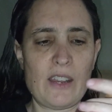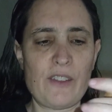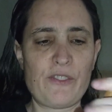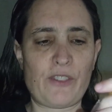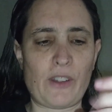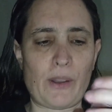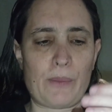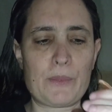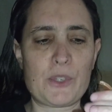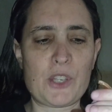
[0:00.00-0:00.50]

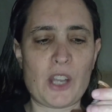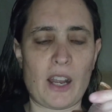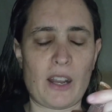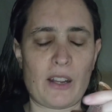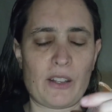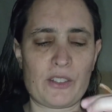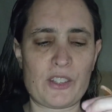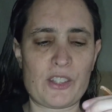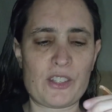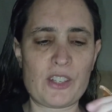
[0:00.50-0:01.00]
from
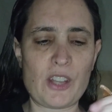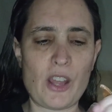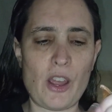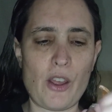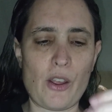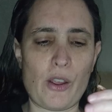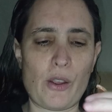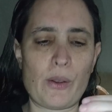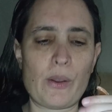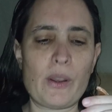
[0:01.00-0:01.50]
Charles
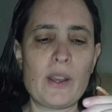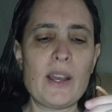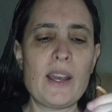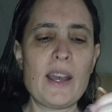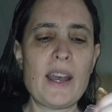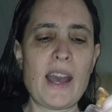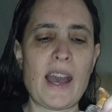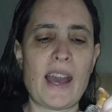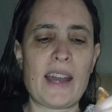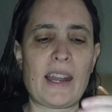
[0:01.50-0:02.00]
Toe.
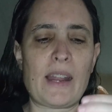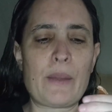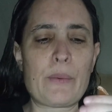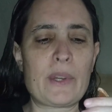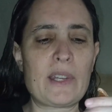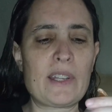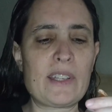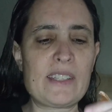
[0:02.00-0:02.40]
And I want